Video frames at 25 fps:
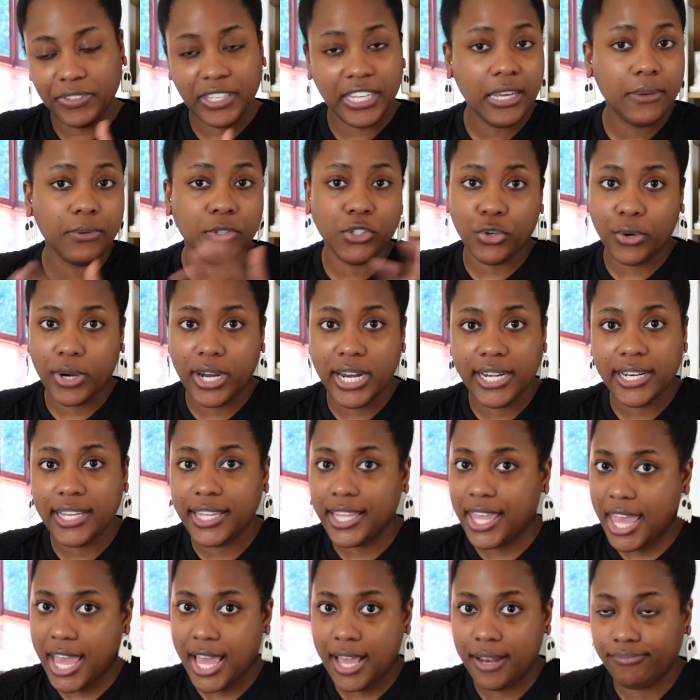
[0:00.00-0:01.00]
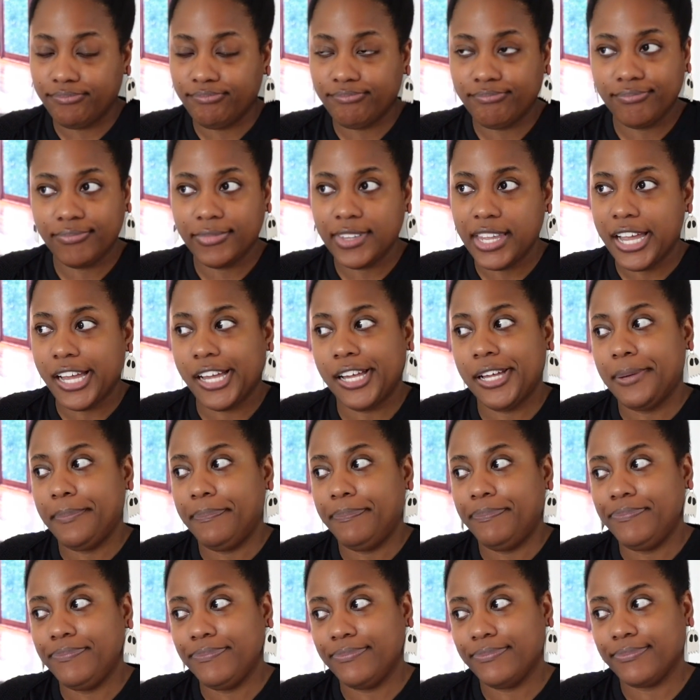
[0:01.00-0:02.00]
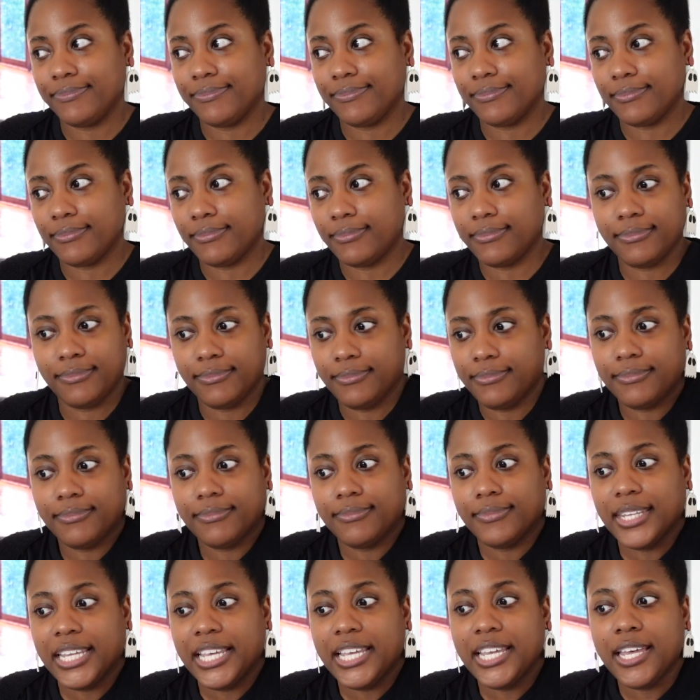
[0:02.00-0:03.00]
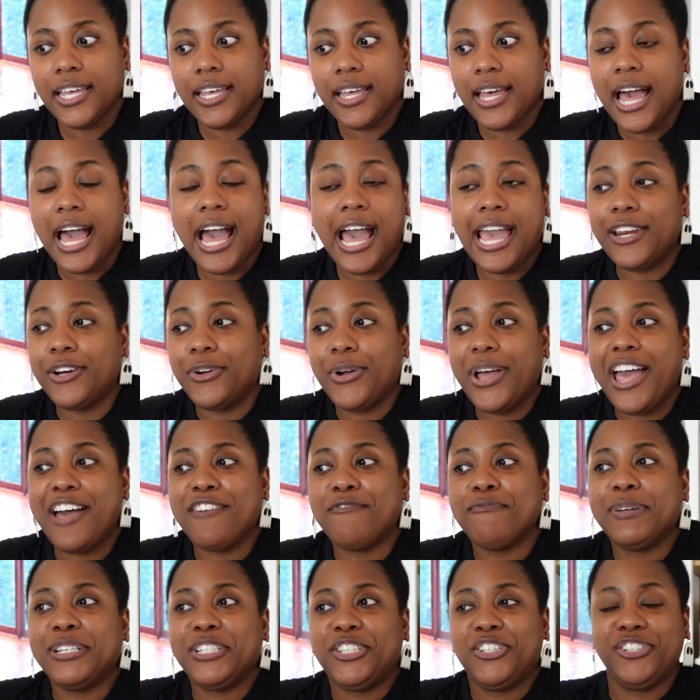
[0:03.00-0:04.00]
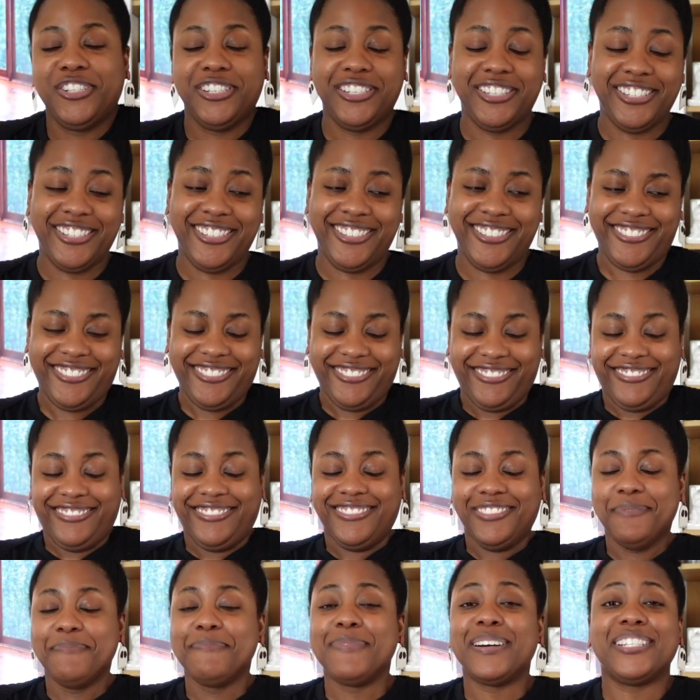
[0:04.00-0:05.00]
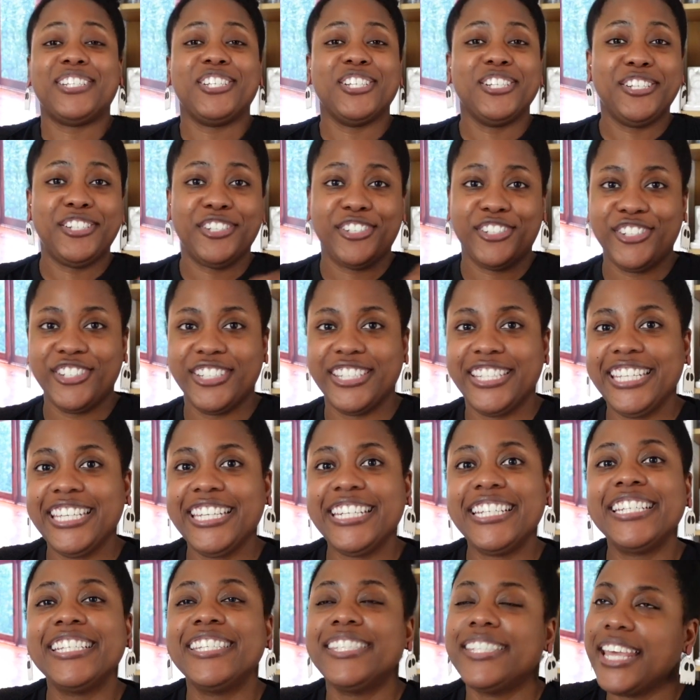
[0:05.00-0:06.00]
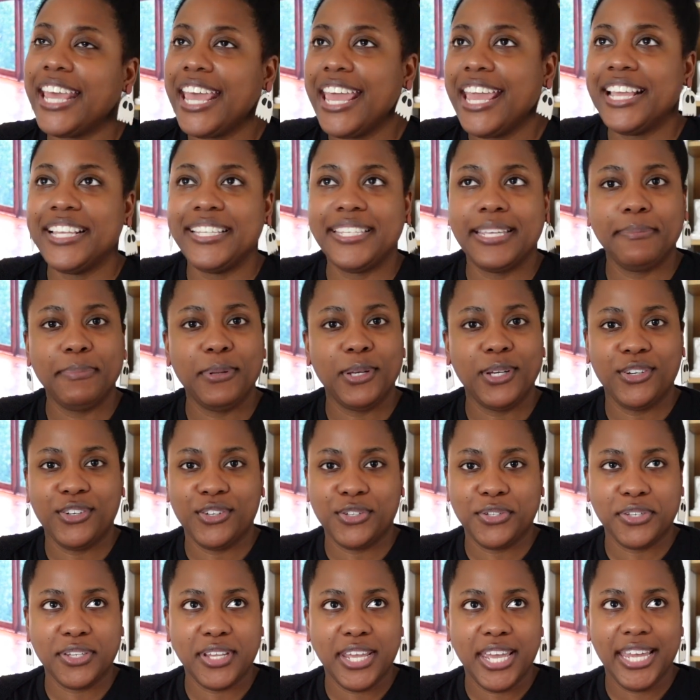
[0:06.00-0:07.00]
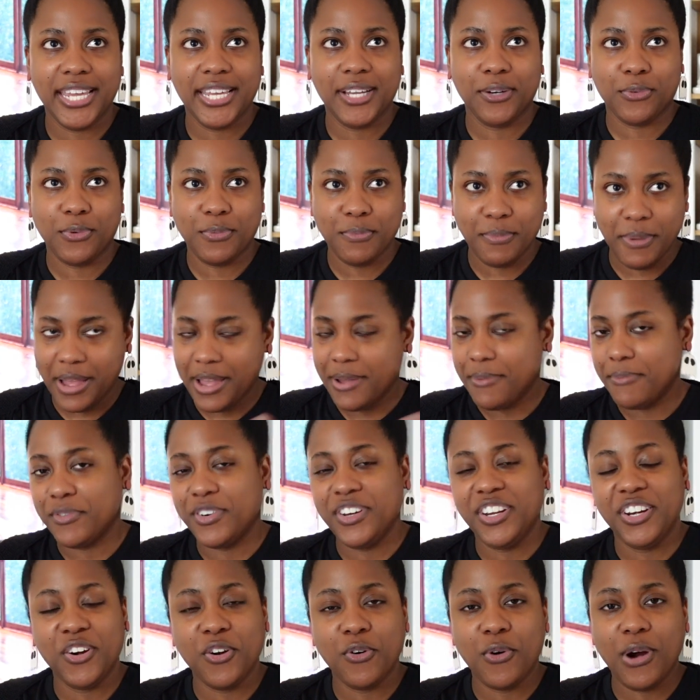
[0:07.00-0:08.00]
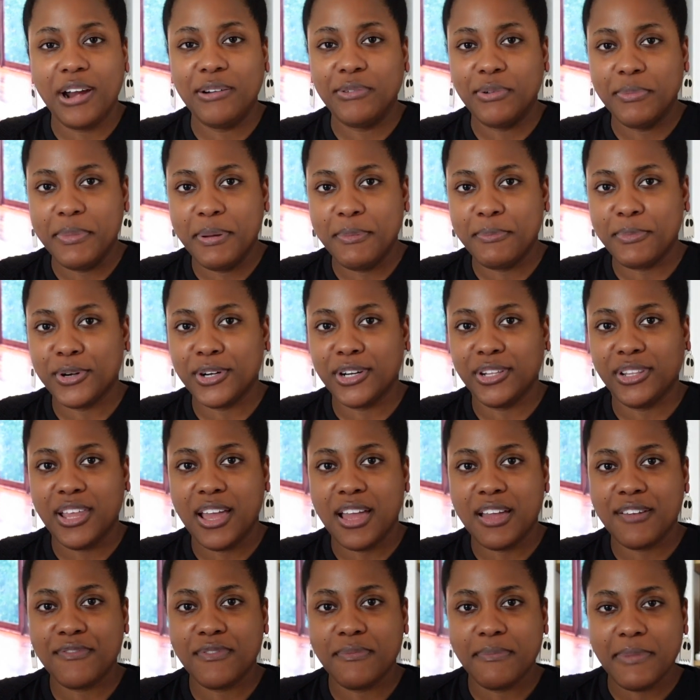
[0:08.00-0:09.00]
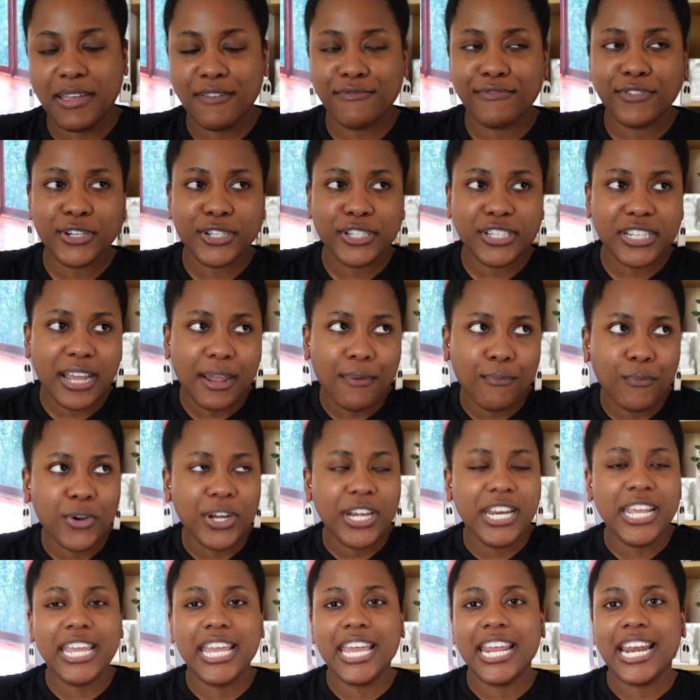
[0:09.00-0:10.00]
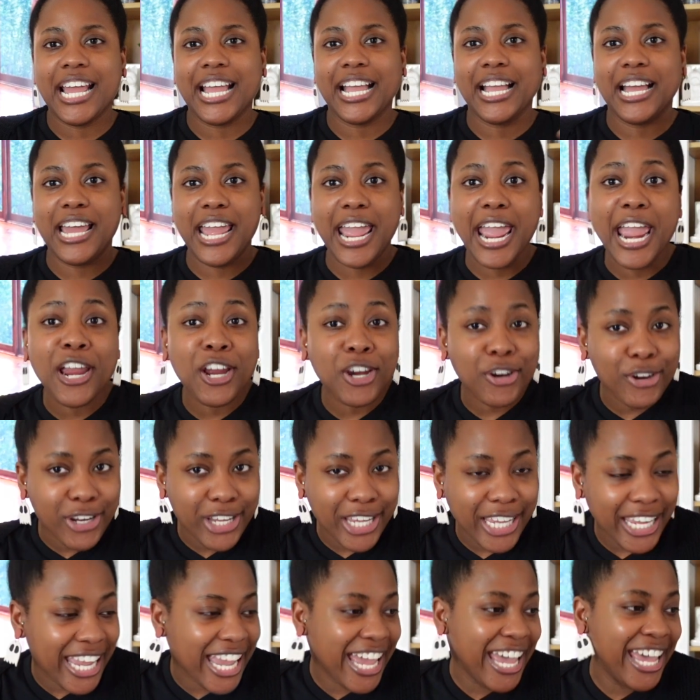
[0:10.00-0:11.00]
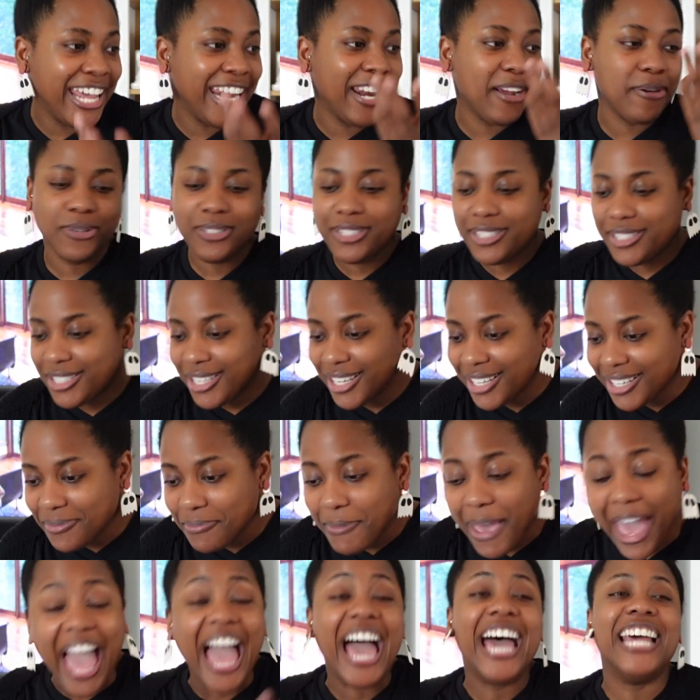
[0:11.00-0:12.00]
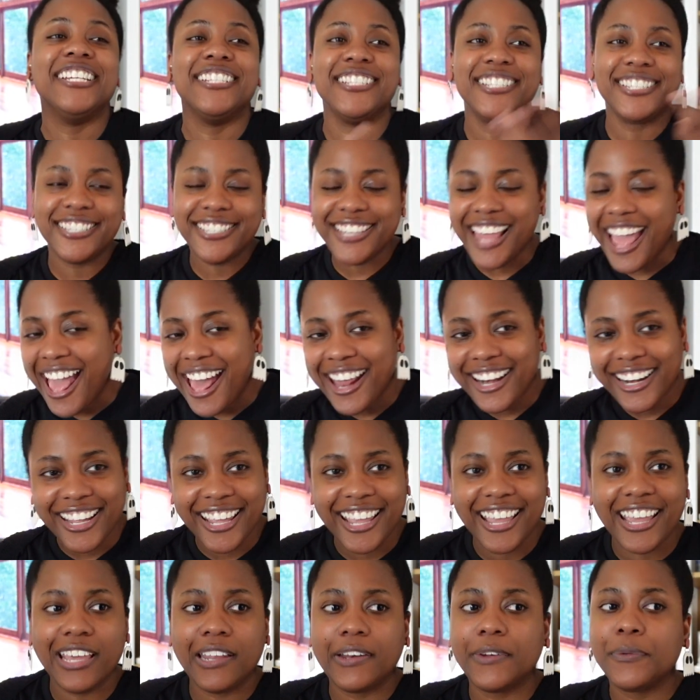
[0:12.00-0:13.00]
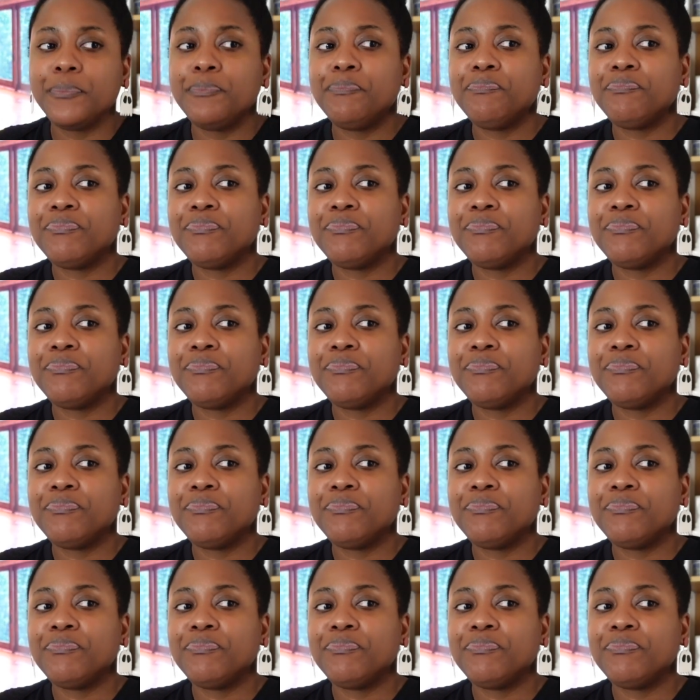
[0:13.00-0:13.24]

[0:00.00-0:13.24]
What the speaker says: it was great again. I don't have much additionally to say, except it just, like, I remembered a lot from my first time reading it. I got angry again. I was mad and sad again.